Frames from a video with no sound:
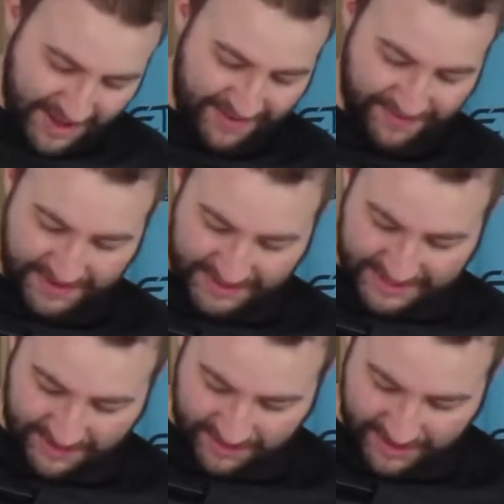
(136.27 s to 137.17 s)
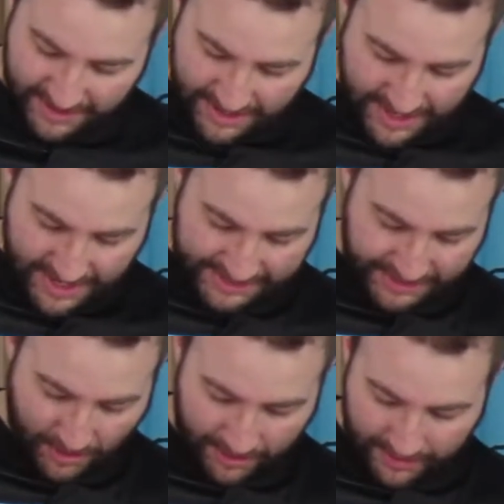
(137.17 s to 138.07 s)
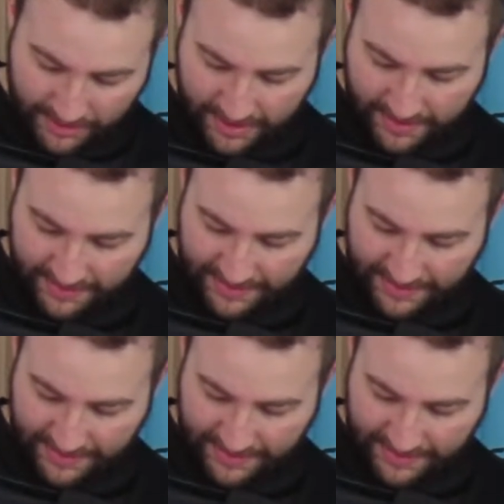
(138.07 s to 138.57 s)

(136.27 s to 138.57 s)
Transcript: It feels lovely. It's got the